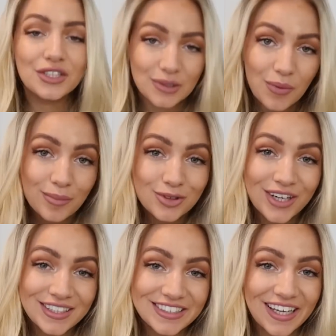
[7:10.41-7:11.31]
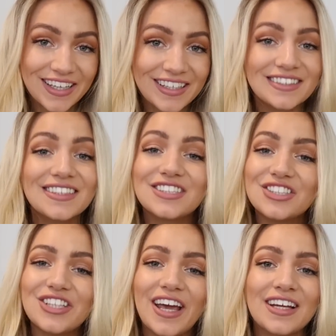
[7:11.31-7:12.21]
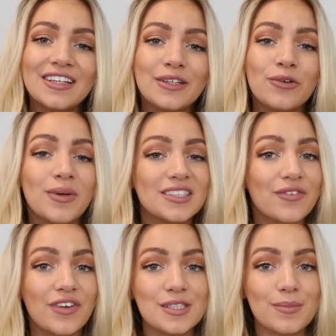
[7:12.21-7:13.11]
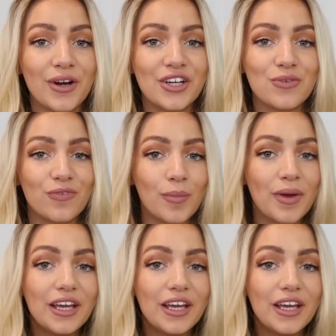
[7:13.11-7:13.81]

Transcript: So what I'm trying to say is just take little bits of inspiration from